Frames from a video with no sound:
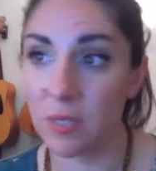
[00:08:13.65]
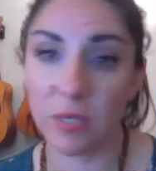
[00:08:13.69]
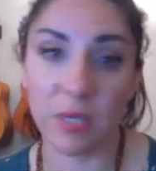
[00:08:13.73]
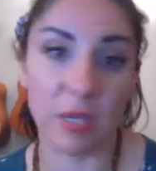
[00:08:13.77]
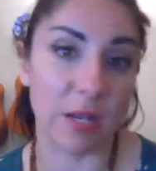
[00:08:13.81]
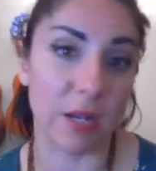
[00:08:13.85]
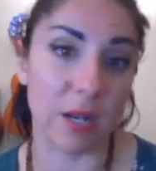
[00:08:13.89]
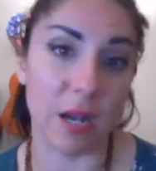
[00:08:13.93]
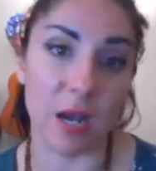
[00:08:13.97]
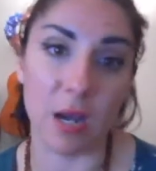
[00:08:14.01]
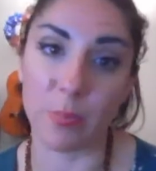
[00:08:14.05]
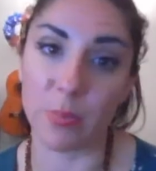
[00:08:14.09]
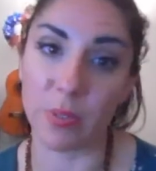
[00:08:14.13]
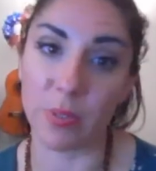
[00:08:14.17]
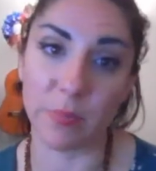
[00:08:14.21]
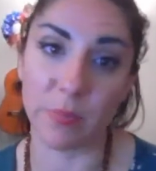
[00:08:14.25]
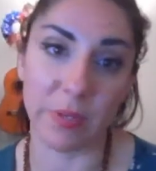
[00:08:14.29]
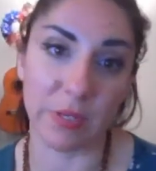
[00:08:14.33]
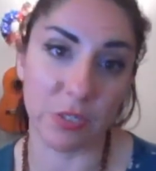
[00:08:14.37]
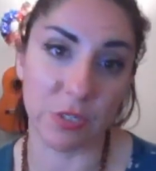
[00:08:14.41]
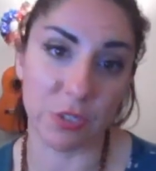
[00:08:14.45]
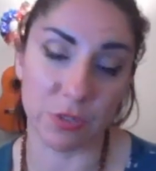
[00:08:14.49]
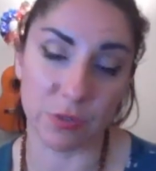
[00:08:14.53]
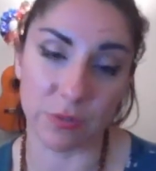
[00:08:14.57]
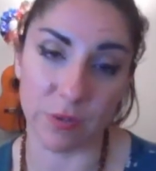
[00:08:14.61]
You can't copy and
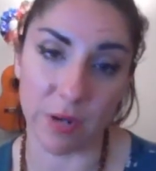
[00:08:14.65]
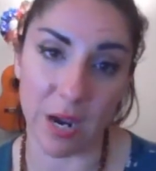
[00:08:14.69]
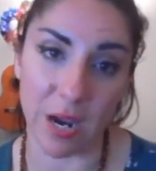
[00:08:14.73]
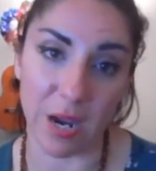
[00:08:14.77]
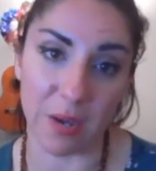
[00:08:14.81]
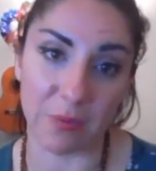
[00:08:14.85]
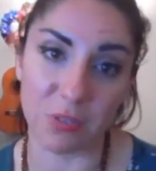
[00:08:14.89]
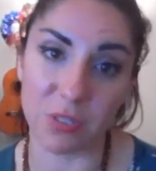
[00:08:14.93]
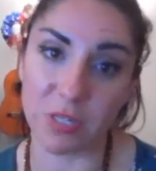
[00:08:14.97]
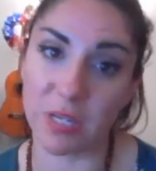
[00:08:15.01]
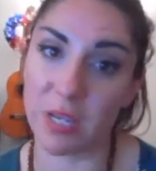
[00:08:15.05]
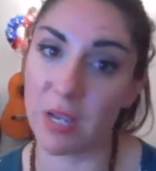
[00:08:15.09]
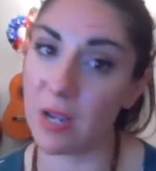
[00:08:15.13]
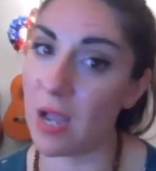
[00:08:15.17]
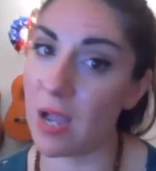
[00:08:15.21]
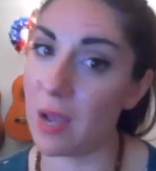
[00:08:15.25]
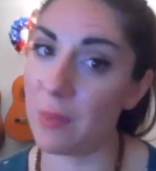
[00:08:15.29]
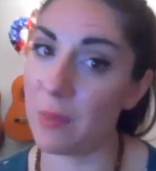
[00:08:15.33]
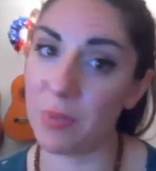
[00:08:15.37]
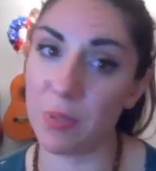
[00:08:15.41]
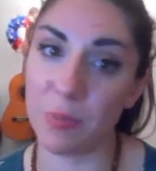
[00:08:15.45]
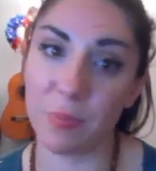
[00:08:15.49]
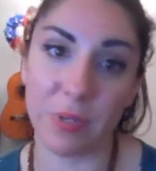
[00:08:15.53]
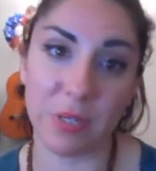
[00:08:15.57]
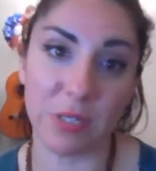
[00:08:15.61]
paste your graphs. You can't
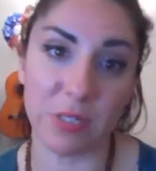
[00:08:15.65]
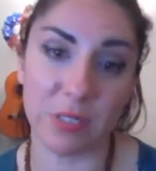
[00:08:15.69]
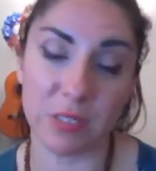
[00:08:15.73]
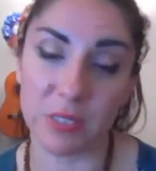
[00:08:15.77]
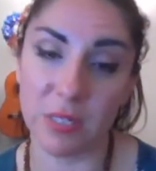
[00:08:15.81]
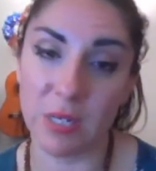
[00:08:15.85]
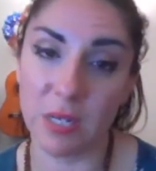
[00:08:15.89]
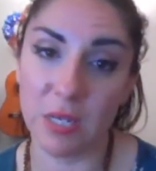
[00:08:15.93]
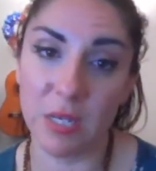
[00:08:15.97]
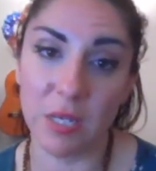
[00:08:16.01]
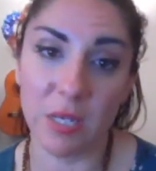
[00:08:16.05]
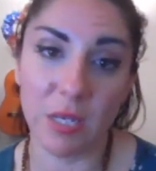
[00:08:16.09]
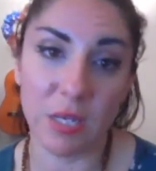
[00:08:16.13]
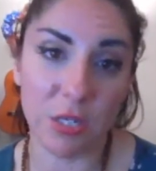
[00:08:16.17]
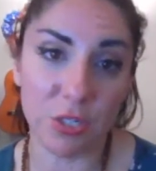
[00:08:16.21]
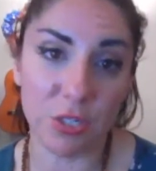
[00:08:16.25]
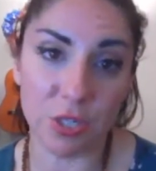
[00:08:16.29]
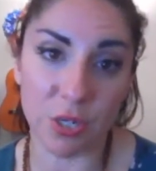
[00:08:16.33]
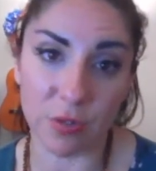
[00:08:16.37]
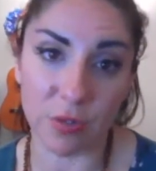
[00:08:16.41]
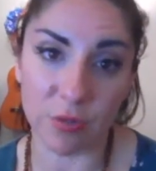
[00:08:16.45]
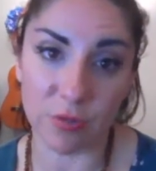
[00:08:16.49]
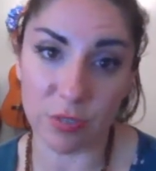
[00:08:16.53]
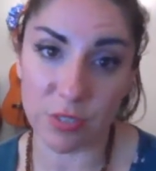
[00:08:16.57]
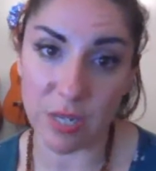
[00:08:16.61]
copy and paste
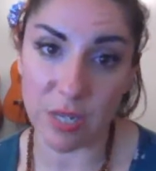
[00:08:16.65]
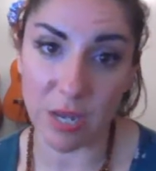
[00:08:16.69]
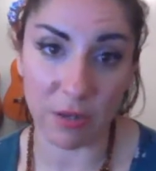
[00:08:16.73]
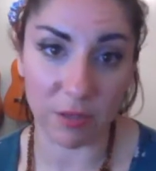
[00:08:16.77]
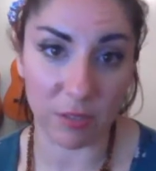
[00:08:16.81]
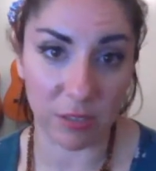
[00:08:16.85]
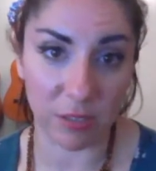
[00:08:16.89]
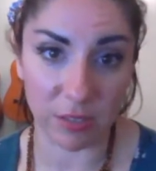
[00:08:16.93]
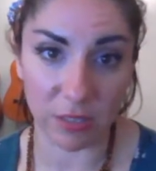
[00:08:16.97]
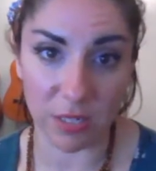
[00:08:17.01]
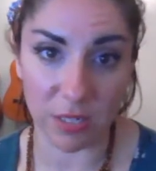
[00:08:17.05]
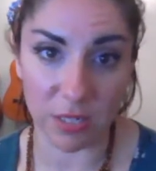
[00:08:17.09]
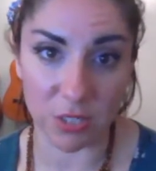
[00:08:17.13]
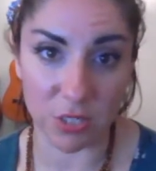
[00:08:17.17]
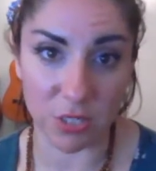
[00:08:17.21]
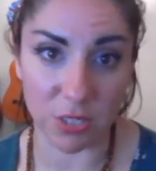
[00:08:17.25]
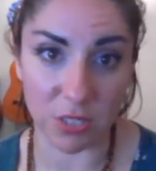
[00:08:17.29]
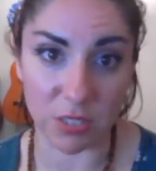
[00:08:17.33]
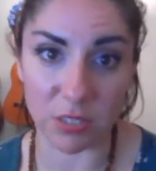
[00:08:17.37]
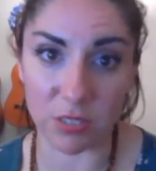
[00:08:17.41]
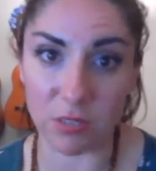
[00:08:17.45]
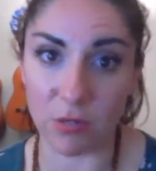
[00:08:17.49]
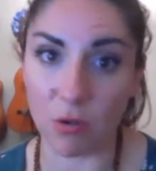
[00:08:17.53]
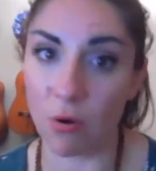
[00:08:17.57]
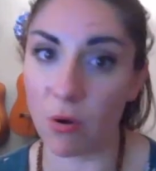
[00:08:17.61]
each other's
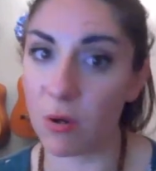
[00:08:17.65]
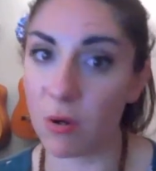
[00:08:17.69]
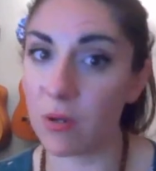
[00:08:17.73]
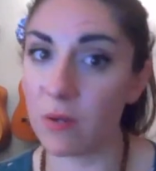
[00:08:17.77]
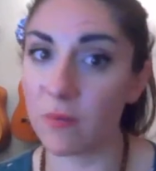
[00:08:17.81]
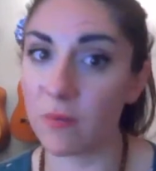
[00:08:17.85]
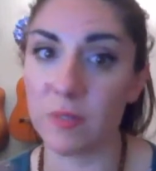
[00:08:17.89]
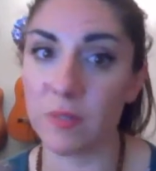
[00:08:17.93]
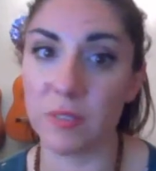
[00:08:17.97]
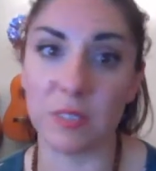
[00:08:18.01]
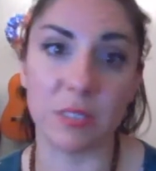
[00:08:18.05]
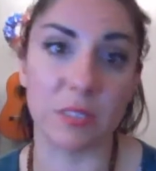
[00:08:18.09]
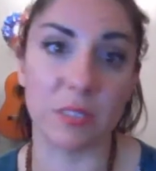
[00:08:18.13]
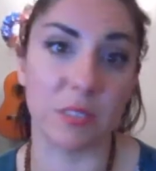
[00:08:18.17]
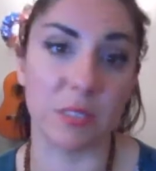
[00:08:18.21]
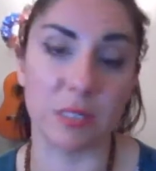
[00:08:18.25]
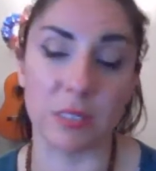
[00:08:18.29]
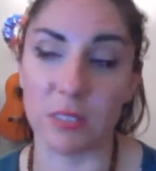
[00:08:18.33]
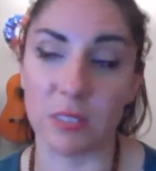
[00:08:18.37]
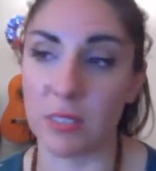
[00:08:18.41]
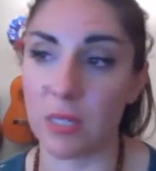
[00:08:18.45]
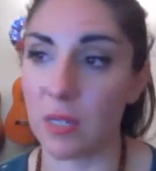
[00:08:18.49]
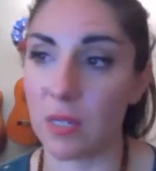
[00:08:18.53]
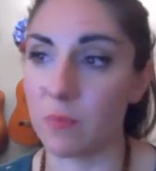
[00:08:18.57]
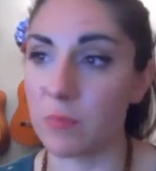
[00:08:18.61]
calculations. All of this is
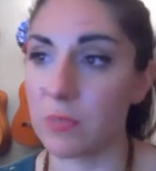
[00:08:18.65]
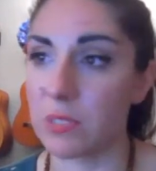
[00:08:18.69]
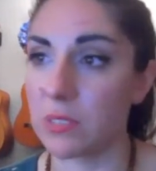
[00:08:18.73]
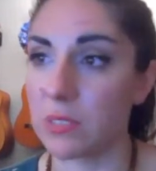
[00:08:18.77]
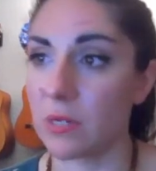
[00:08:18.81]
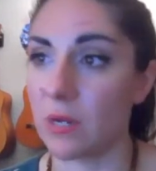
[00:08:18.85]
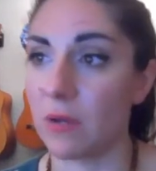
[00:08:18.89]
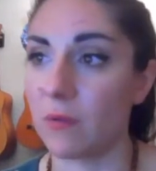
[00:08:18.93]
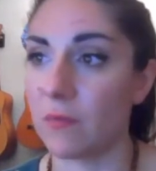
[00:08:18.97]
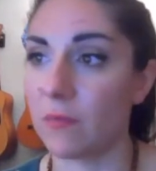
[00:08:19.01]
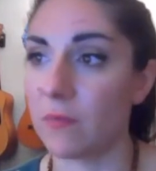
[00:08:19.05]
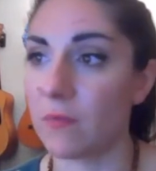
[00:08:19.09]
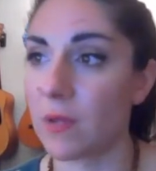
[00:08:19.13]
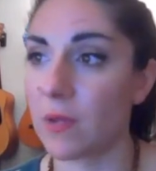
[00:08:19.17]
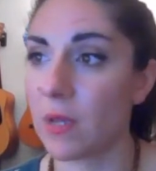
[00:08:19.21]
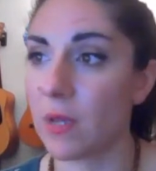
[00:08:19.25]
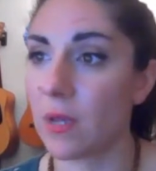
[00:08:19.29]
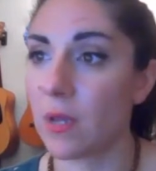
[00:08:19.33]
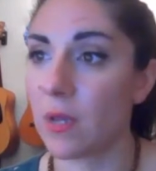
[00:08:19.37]
the same stuff.